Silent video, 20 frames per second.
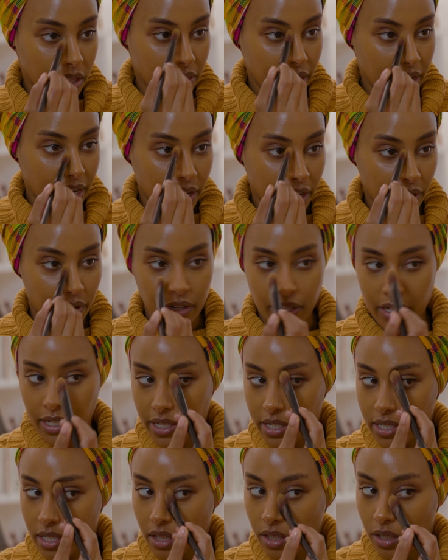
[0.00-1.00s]
that area
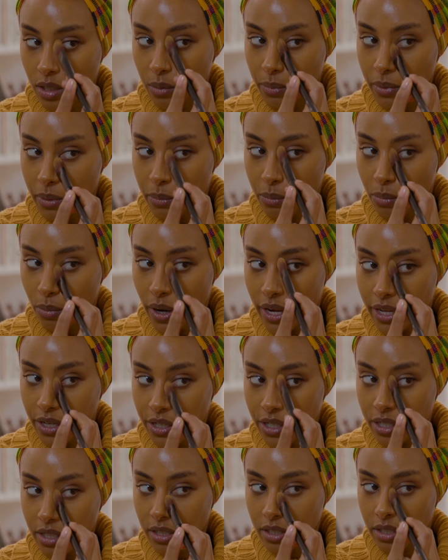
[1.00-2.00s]
is a little bit
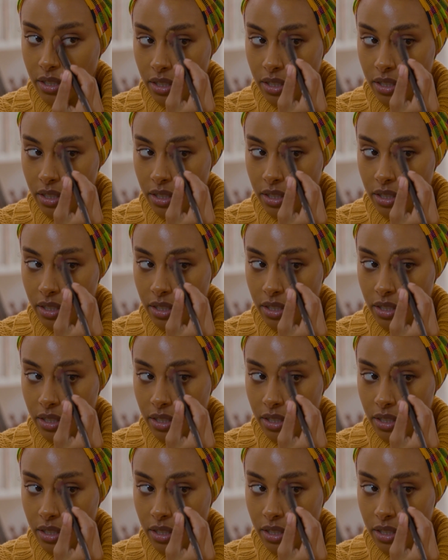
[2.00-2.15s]
brighter.